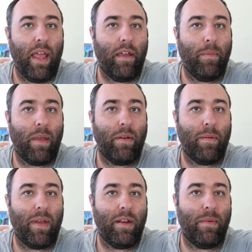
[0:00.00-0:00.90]
Hey everybody,
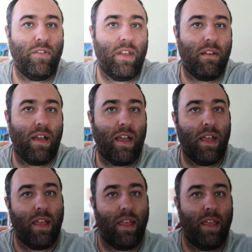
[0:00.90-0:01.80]
welcome back to my channel.
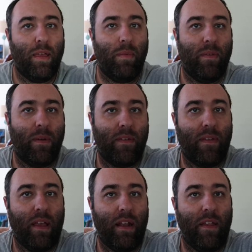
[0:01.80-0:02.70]
I am
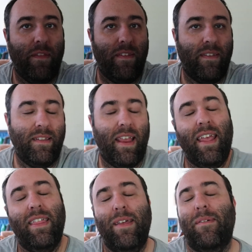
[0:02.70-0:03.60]
Isak-san and this is
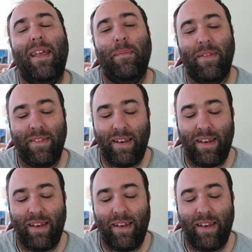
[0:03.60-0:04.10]
Daily Rambles.